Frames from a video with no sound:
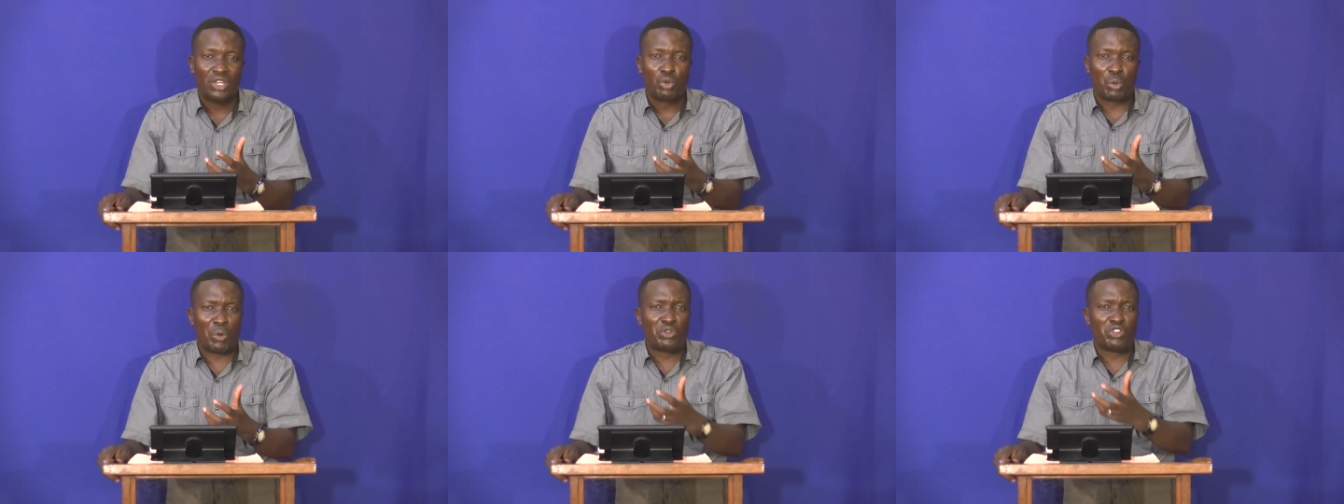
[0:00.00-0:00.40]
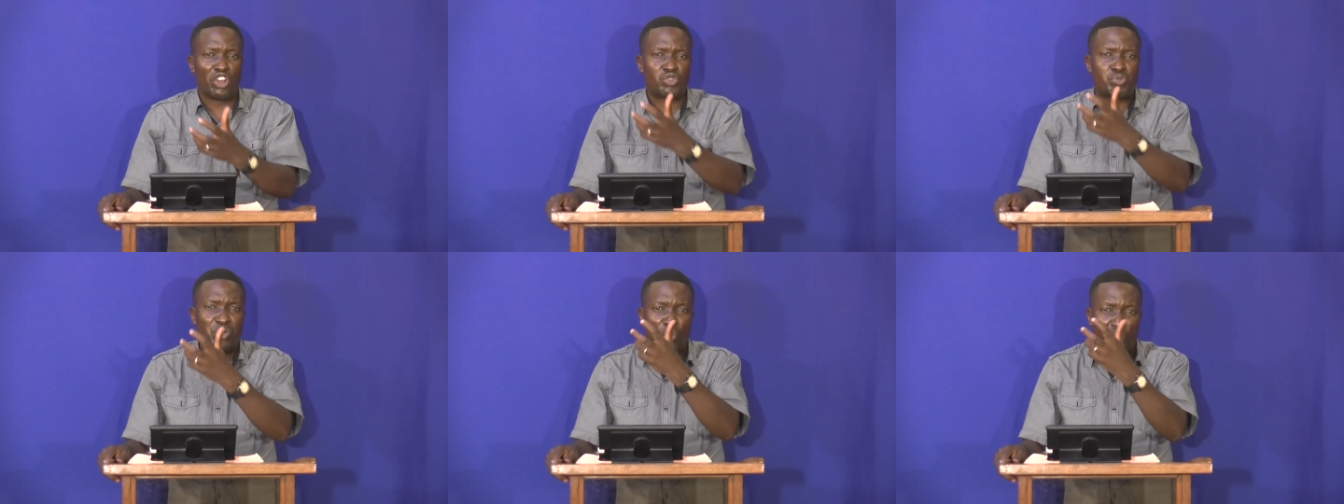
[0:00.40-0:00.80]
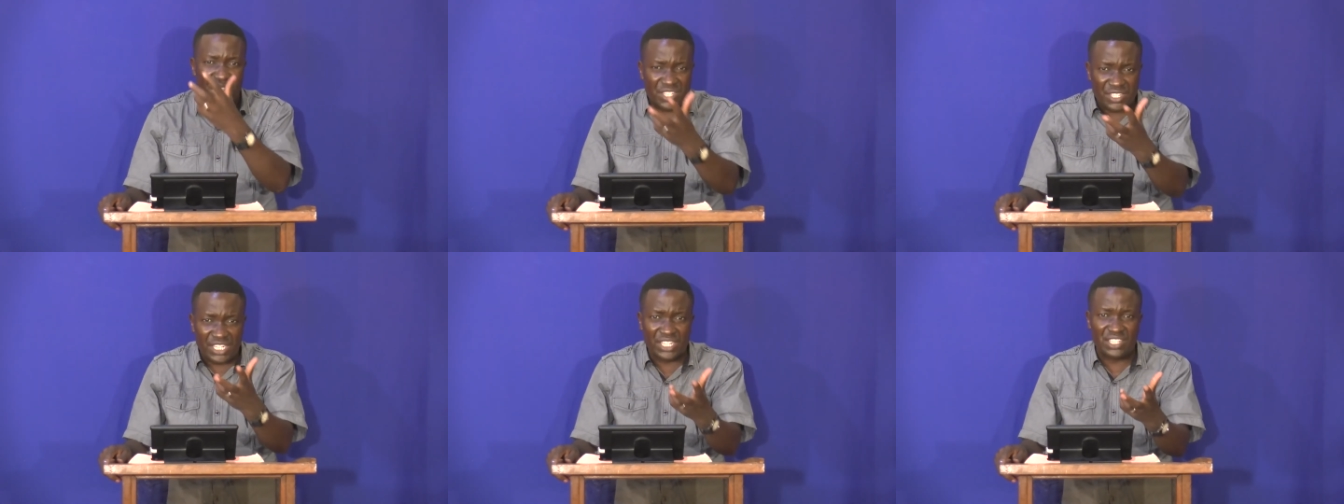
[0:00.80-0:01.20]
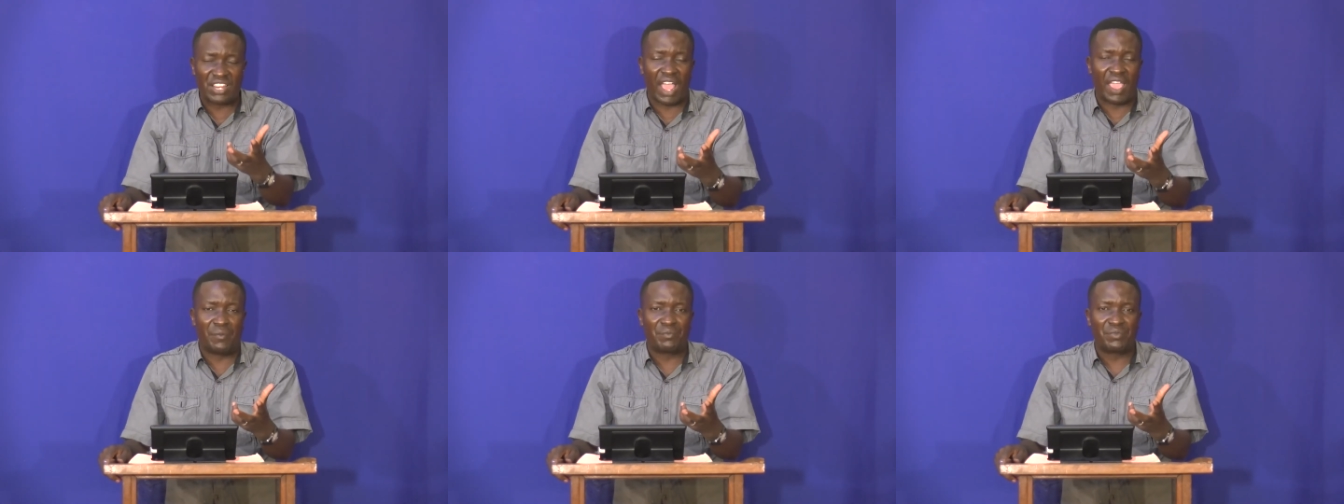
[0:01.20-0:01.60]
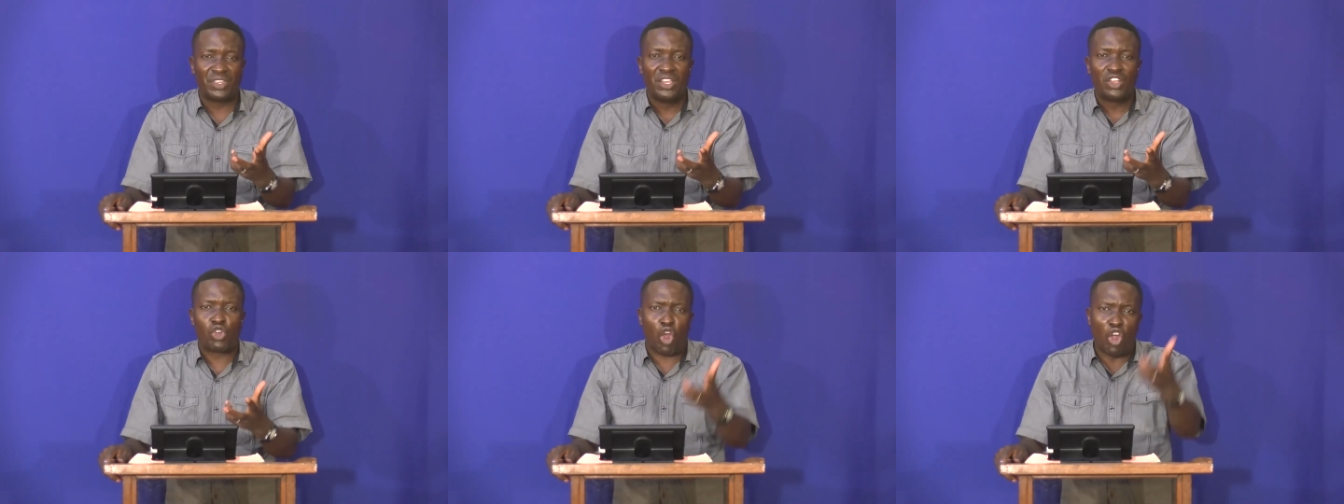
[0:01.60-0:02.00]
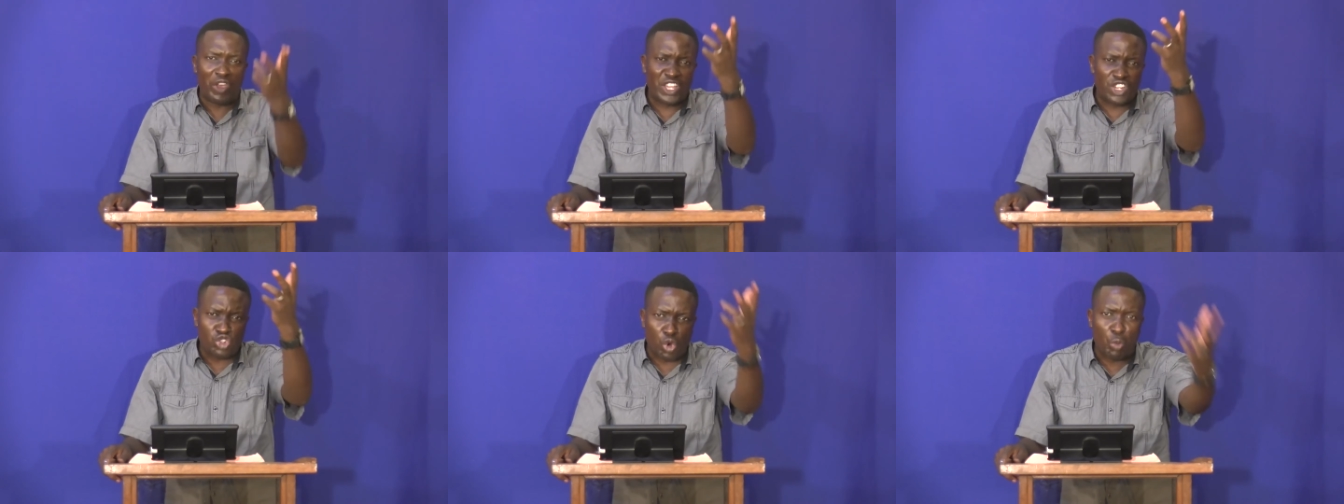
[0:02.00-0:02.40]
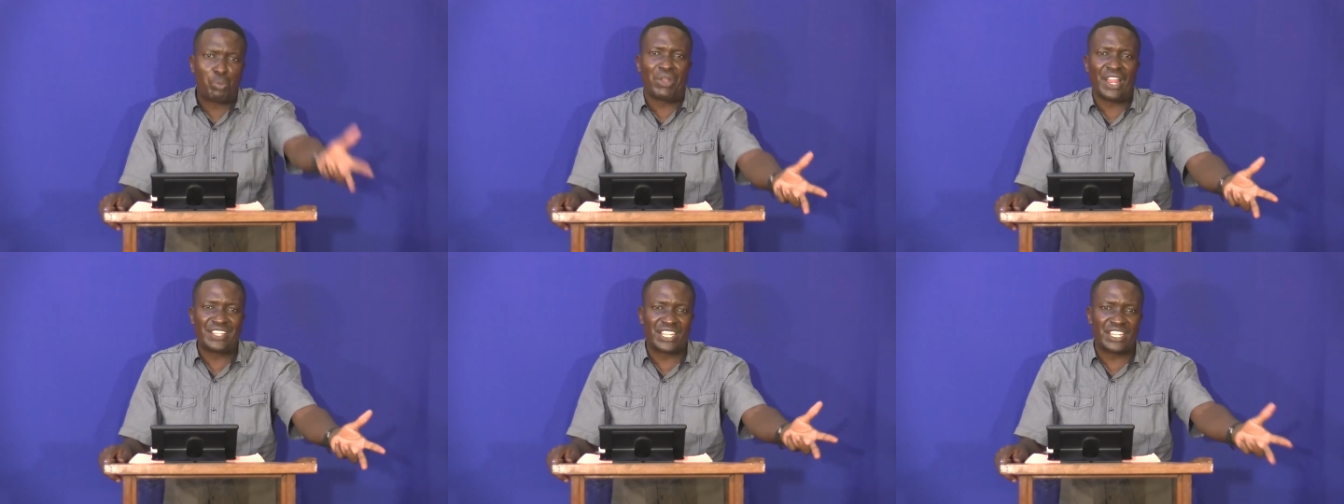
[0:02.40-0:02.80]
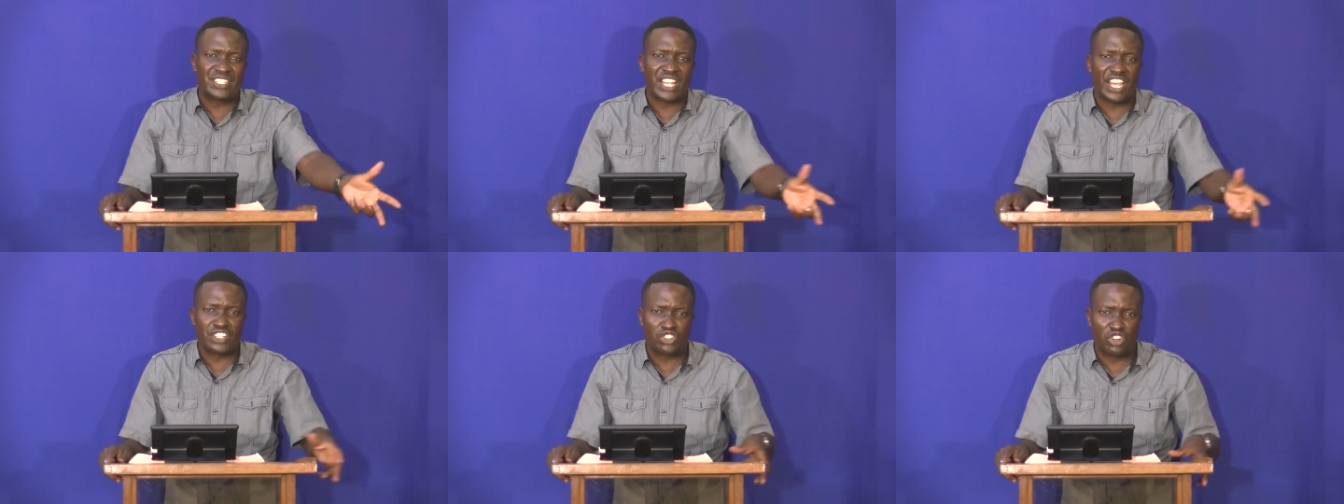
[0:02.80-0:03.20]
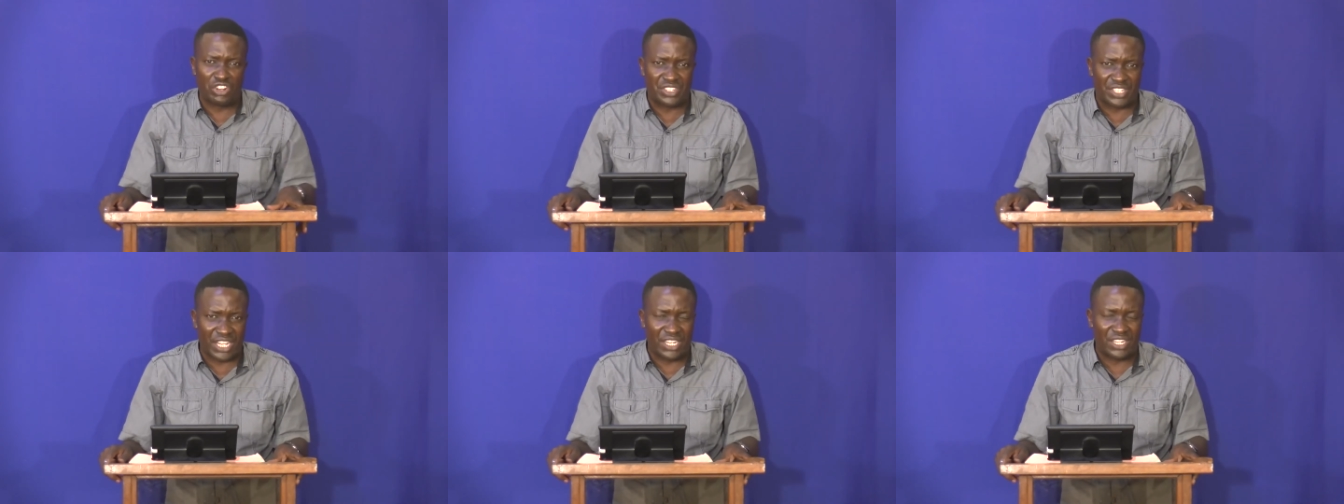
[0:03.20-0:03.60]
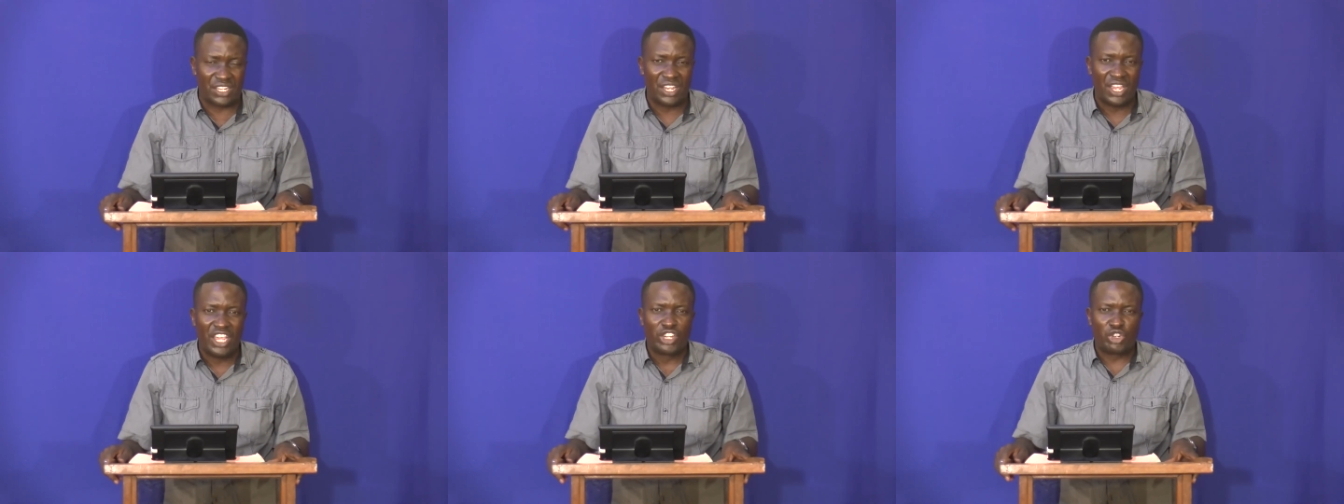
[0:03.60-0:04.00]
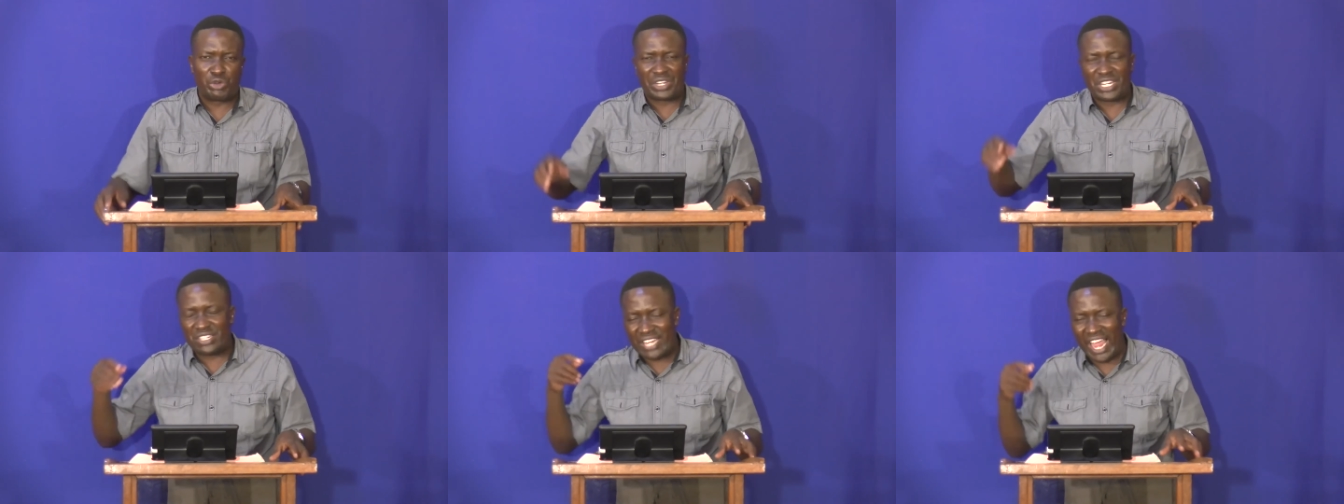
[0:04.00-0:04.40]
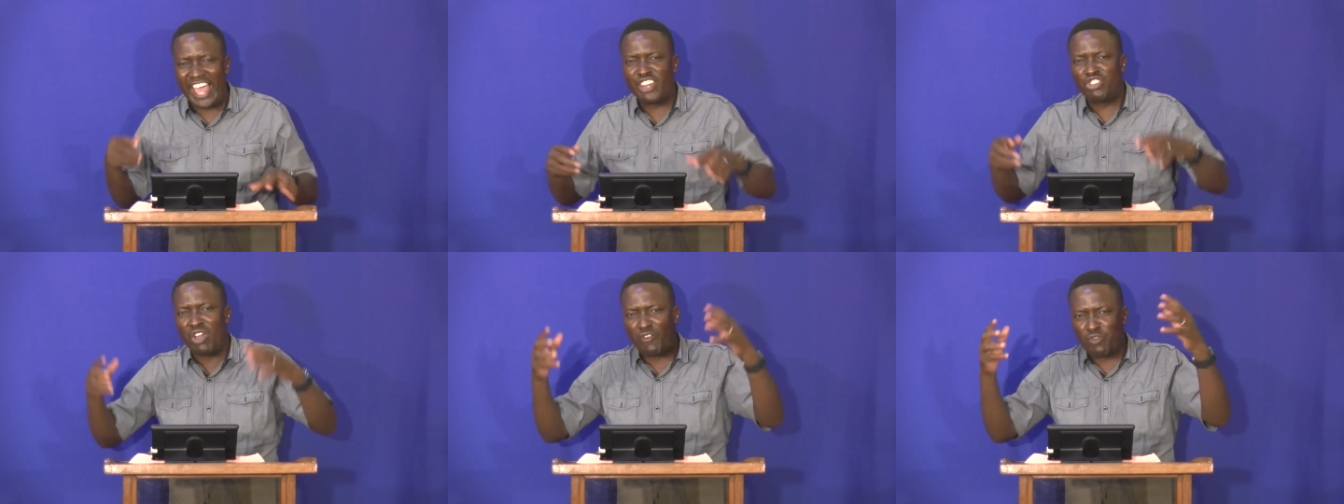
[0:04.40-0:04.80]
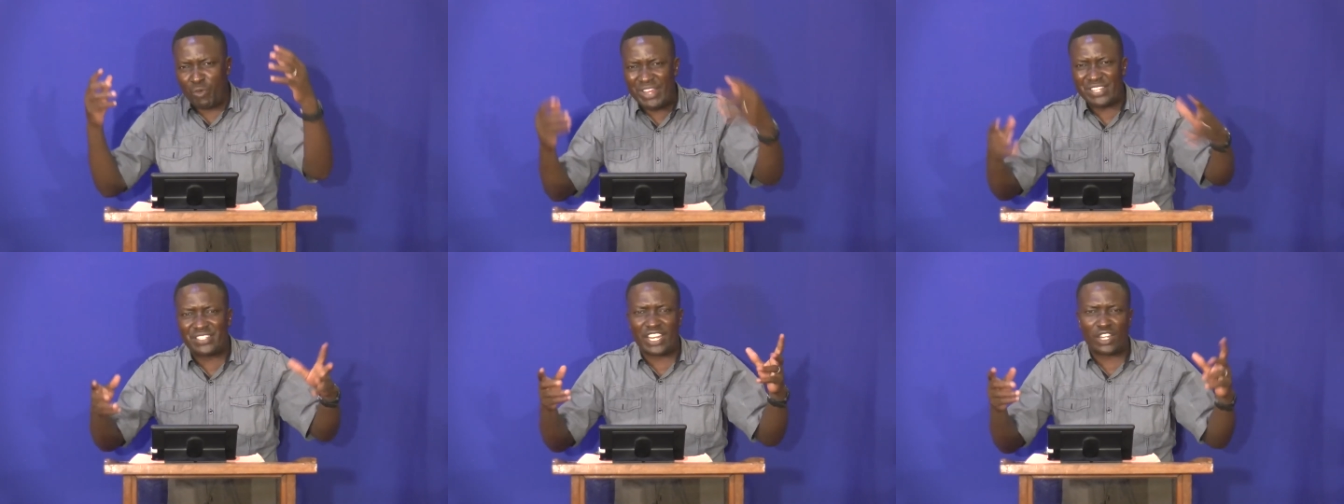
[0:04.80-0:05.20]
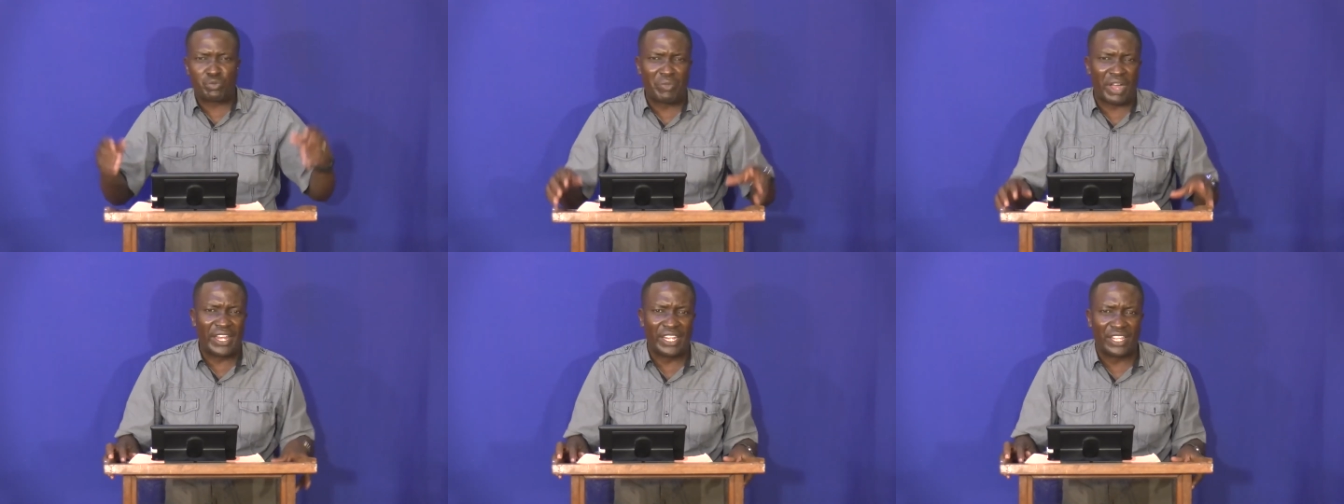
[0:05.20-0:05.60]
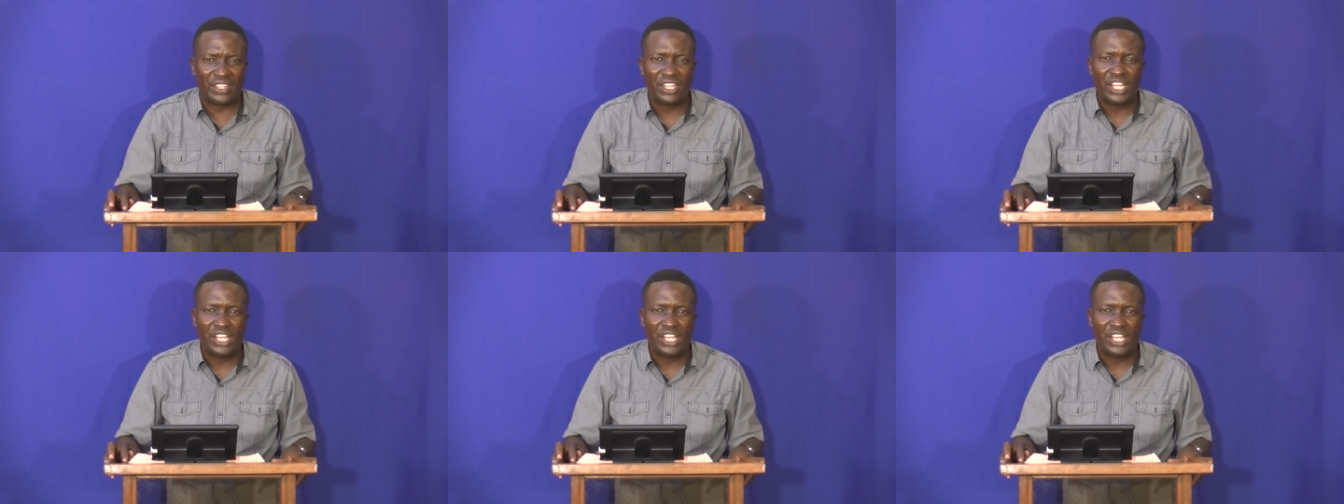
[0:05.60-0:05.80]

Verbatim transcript: We will not be wasting time going to places he has not said. You return, you have wasted money.